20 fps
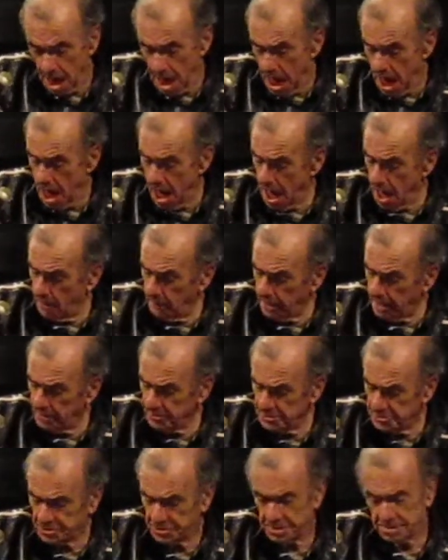Uh, when I
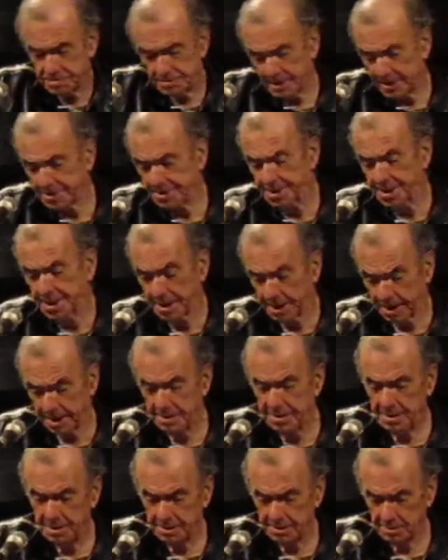was
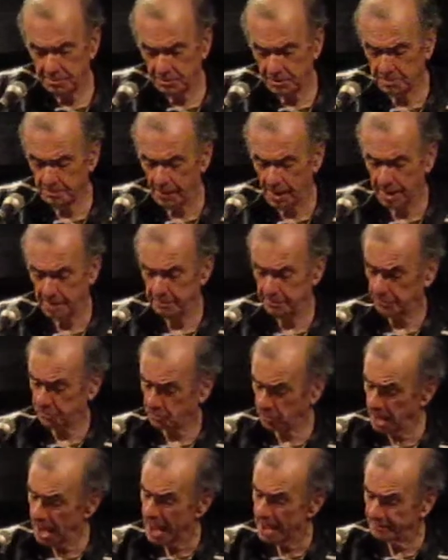kid, with my
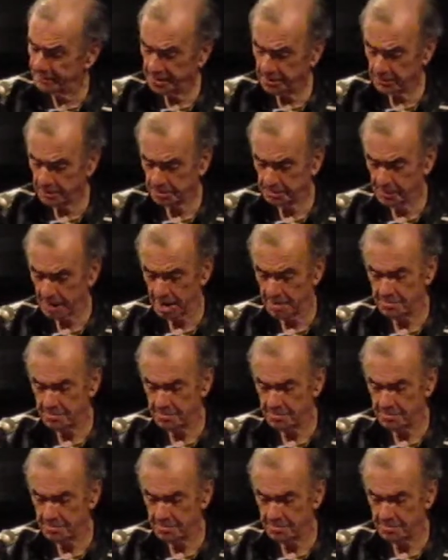driving with my